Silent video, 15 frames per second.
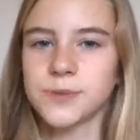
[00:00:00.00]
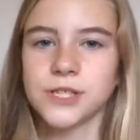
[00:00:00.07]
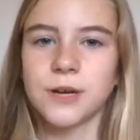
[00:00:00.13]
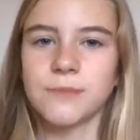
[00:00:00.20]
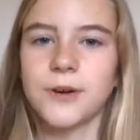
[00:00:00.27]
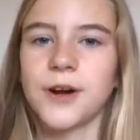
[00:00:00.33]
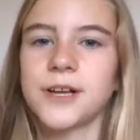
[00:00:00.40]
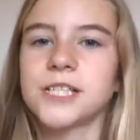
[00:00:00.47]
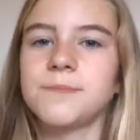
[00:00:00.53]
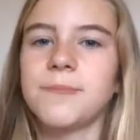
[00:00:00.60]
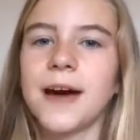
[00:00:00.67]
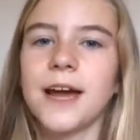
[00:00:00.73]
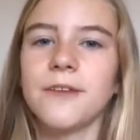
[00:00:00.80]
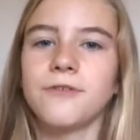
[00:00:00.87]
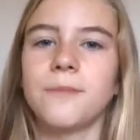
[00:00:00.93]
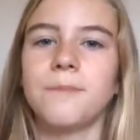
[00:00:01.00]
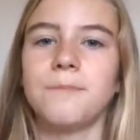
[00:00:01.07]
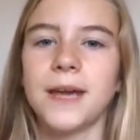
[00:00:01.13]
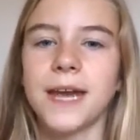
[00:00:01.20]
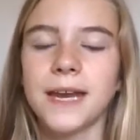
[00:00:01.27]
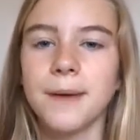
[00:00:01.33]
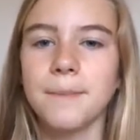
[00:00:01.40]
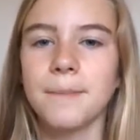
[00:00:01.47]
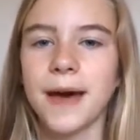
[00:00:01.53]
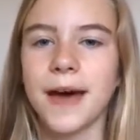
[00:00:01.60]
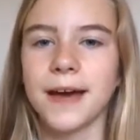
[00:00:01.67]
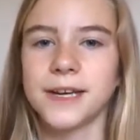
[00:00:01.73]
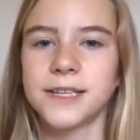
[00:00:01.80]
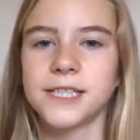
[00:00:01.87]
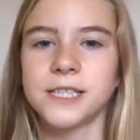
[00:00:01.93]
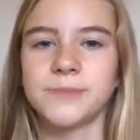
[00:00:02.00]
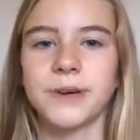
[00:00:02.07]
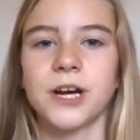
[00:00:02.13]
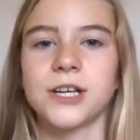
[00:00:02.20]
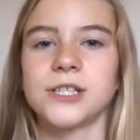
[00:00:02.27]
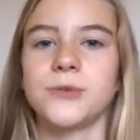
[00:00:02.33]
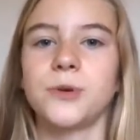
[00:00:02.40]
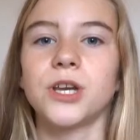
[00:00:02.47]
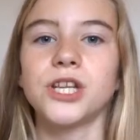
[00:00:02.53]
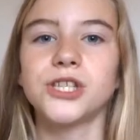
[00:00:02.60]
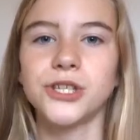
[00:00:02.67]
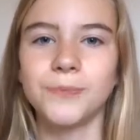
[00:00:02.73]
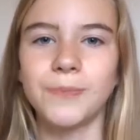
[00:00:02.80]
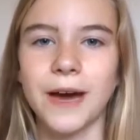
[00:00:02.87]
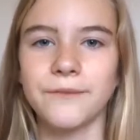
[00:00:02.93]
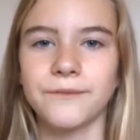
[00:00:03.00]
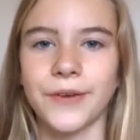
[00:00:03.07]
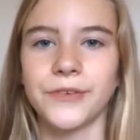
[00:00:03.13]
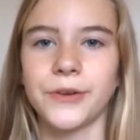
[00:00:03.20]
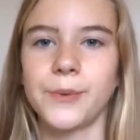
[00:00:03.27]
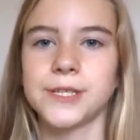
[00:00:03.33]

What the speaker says: which I'm going to buy from B&M Bargains because they're only £2.50,